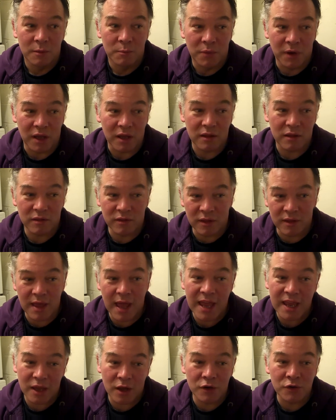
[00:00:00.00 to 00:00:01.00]
but the
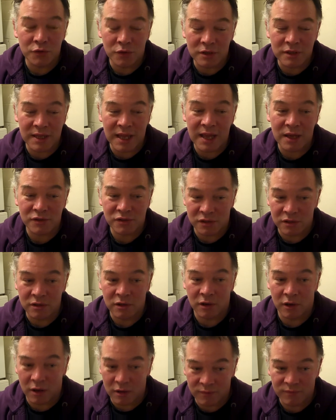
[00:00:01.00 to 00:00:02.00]
800,000
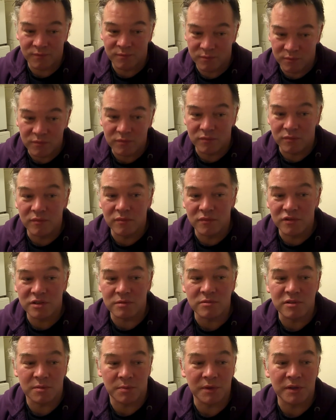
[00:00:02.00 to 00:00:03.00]
that I've
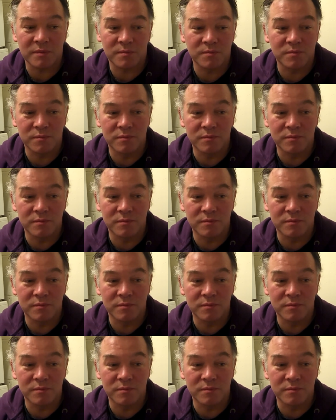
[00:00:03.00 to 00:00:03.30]
seem to be